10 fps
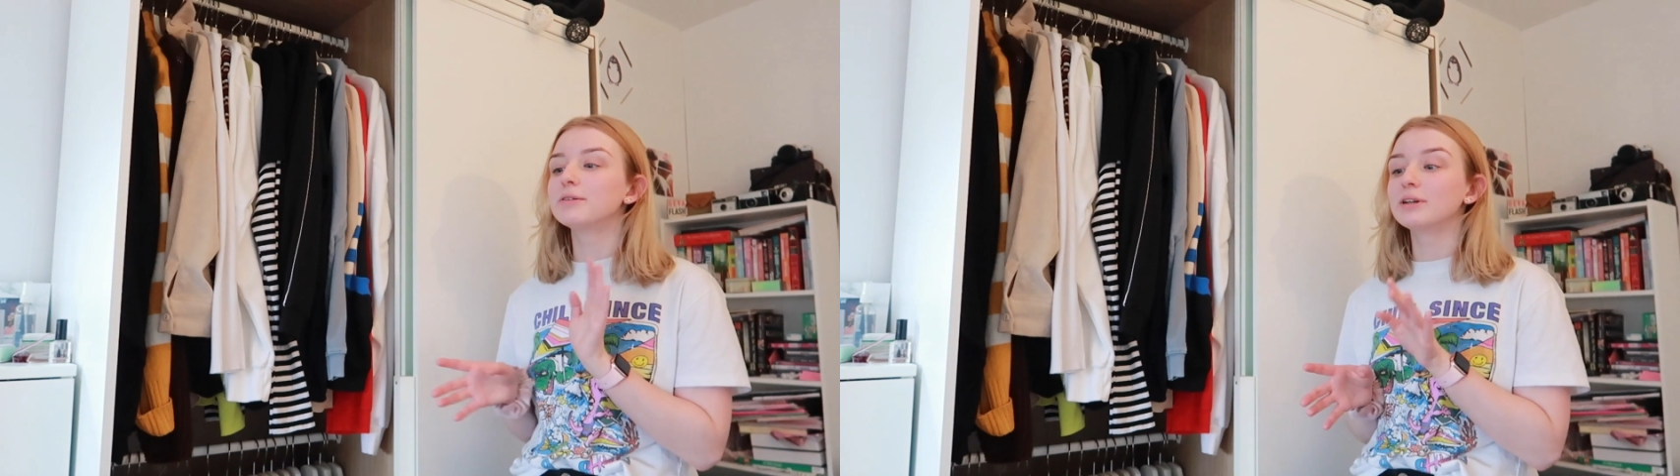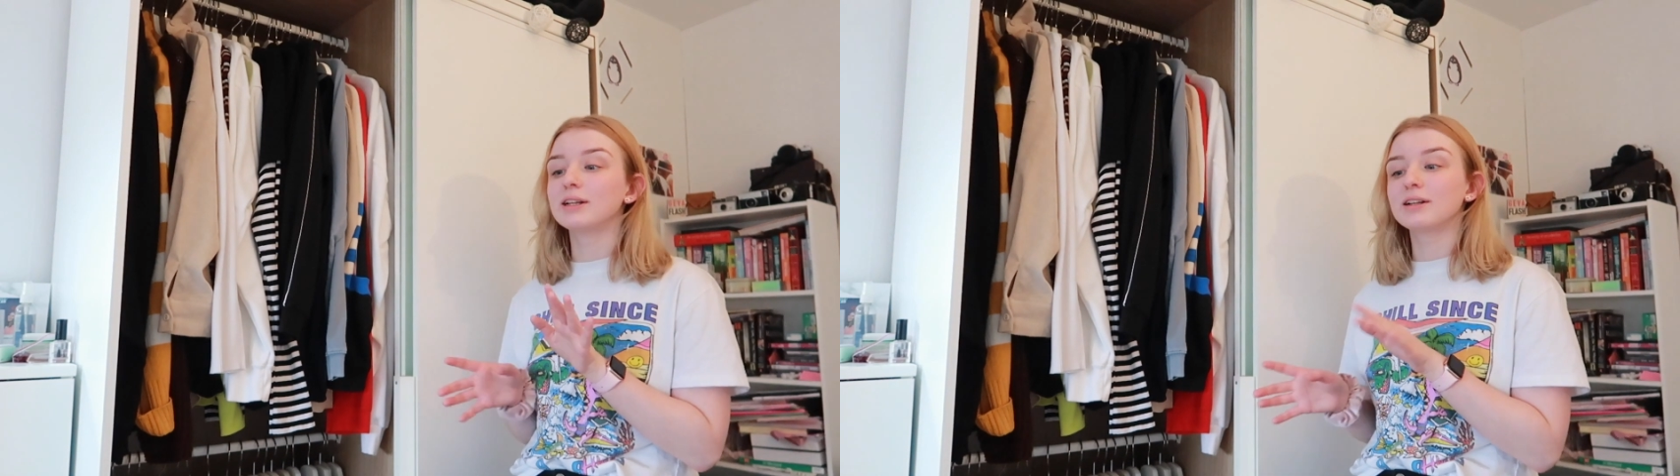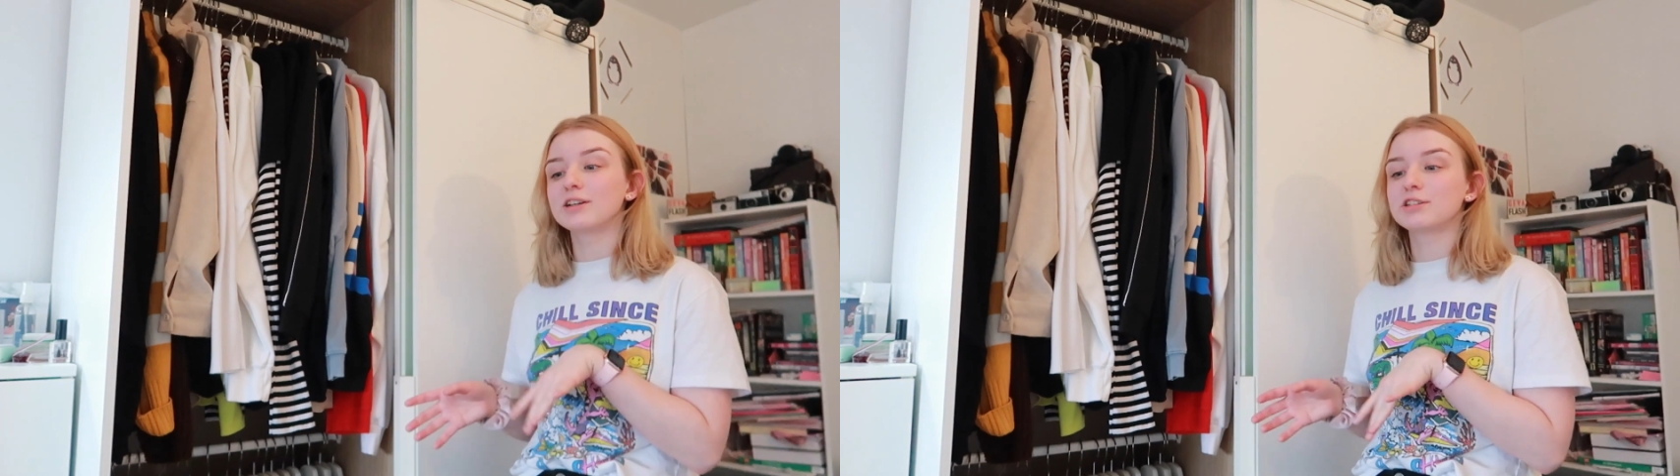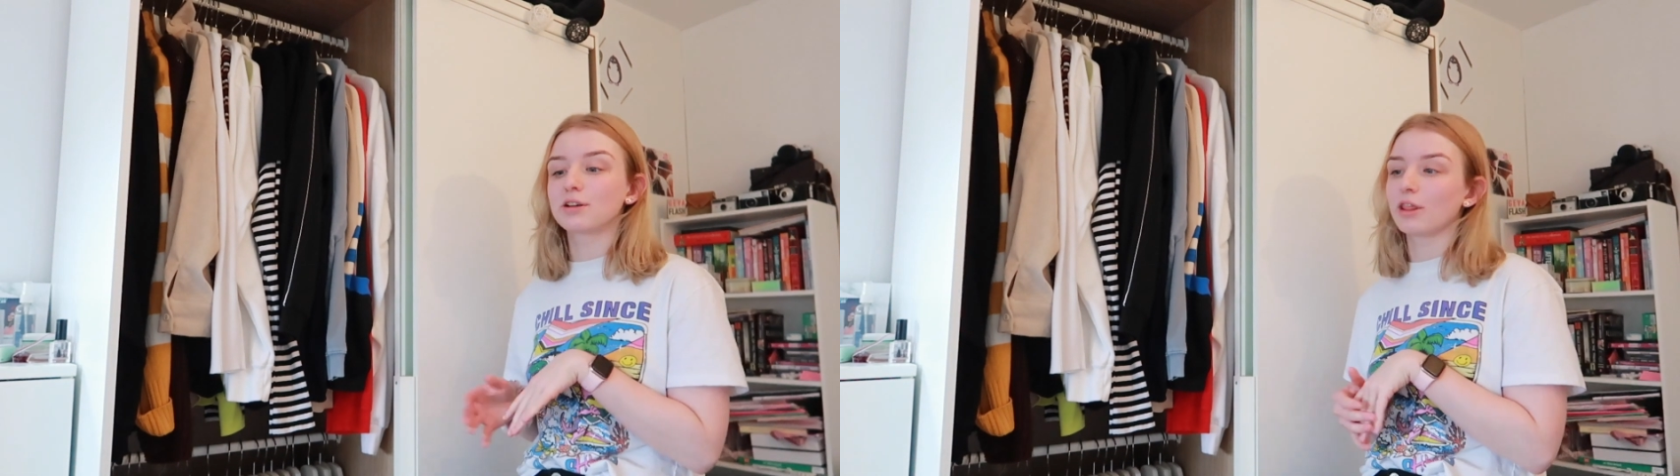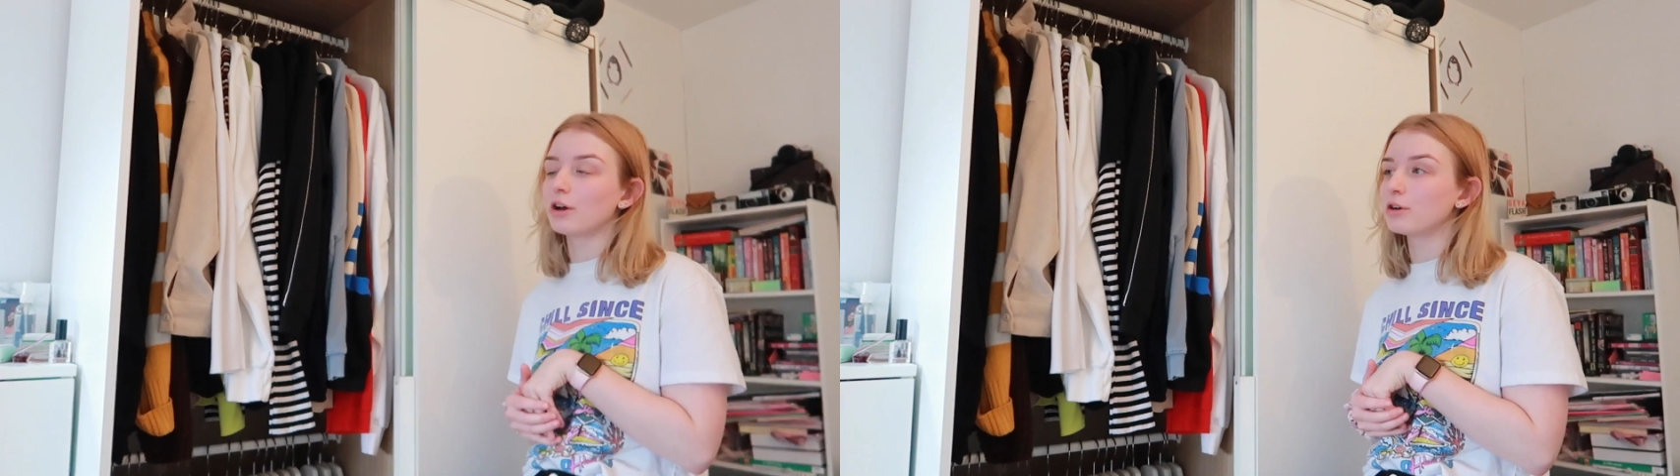really nice
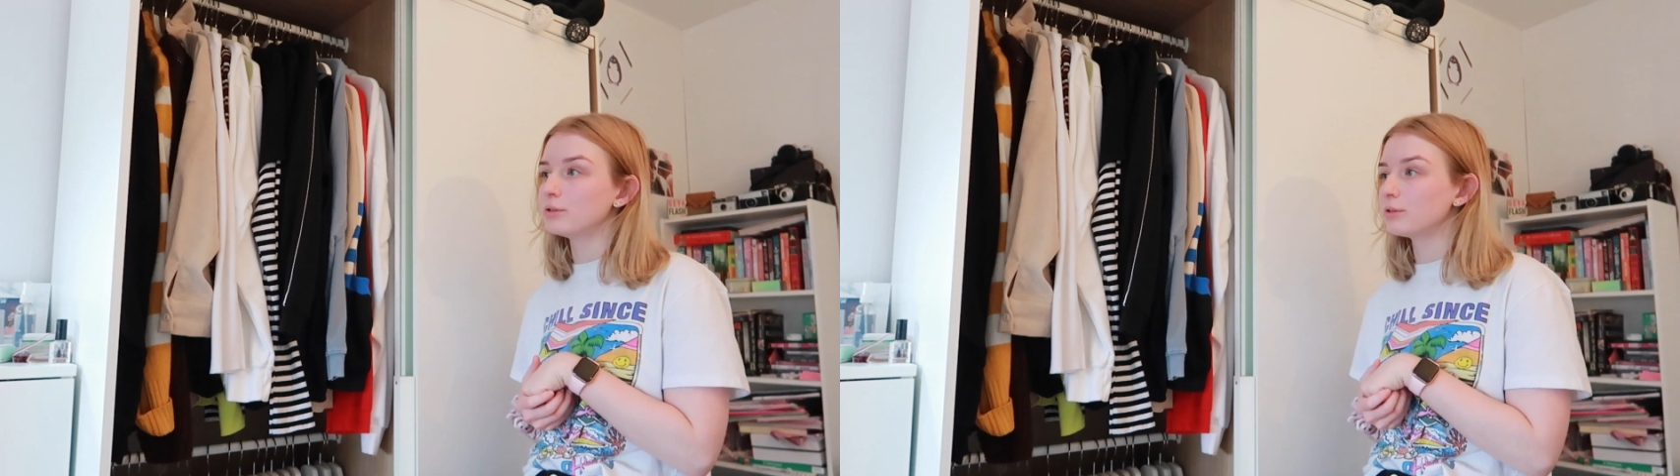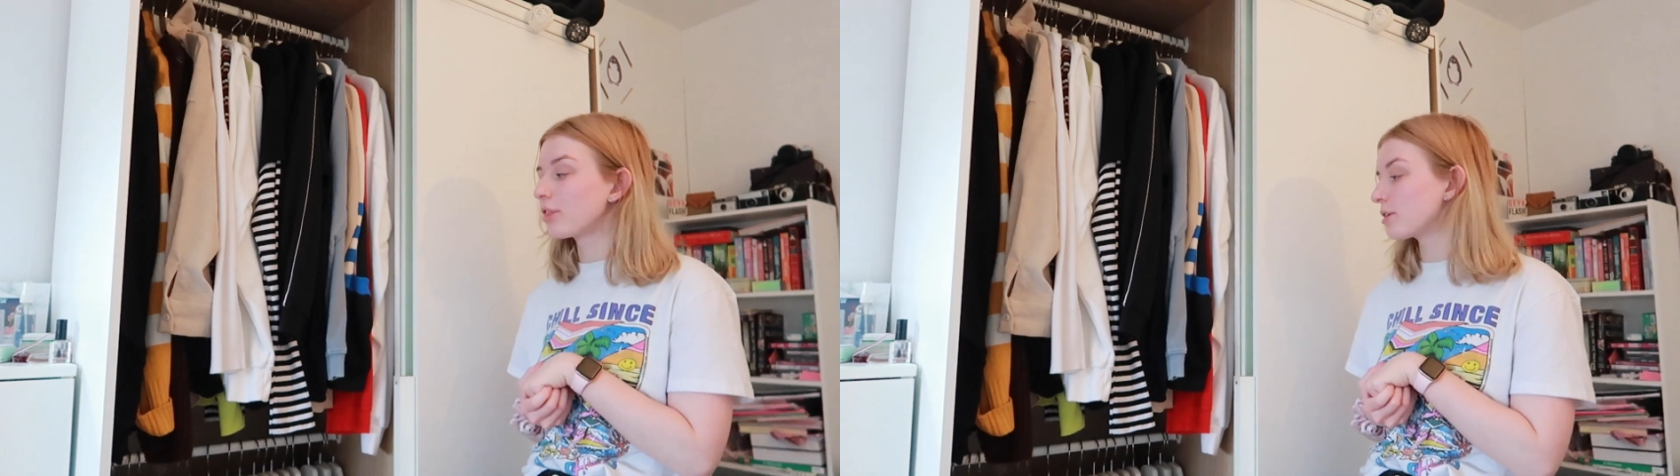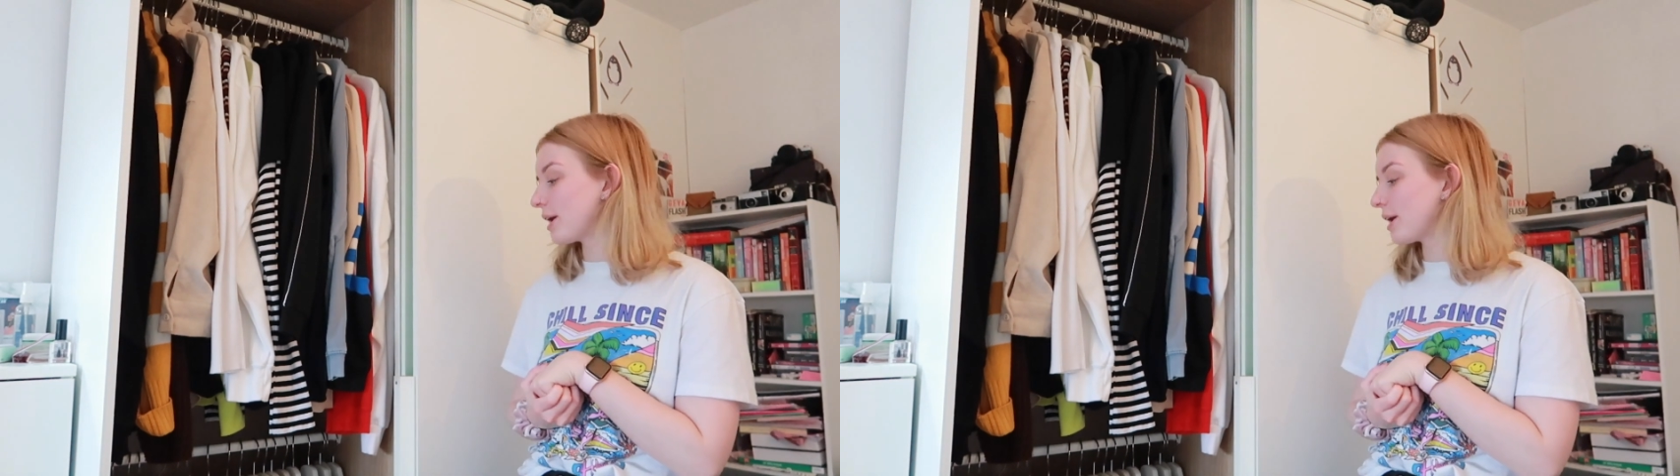clothes,